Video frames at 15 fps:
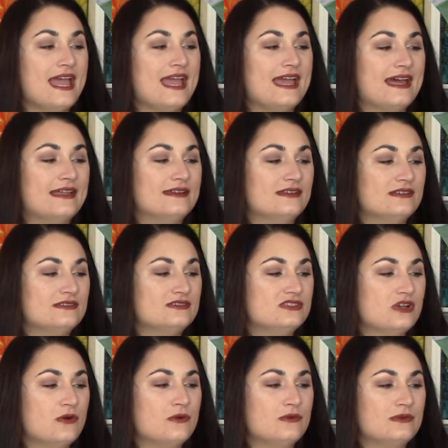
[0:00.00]
And
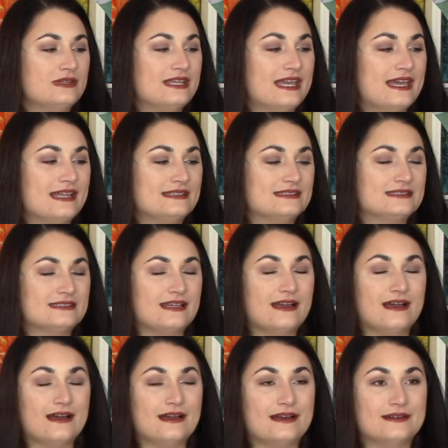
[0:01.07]
don't get
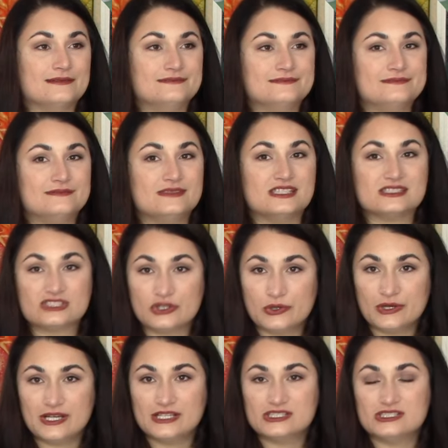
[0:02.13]
uh,
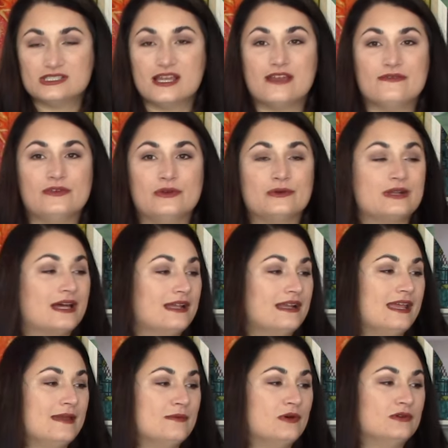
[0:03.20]
discouraged if you're not
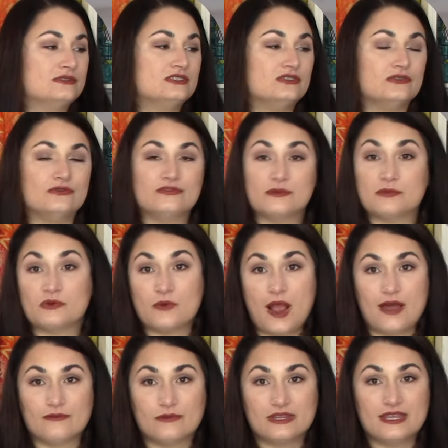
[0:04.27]
able to flip
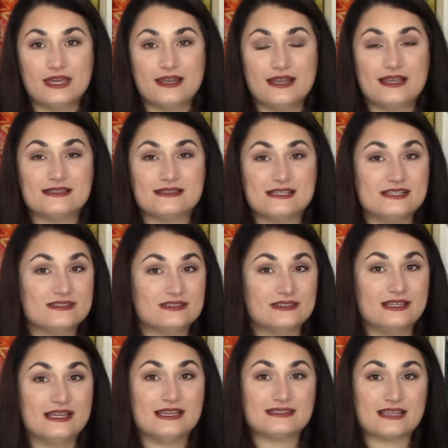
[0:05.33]
around with it as
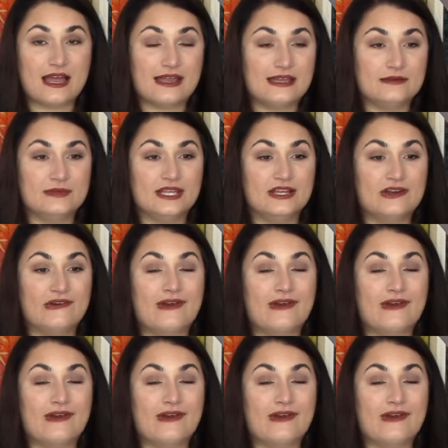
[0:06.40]
easily as I am here.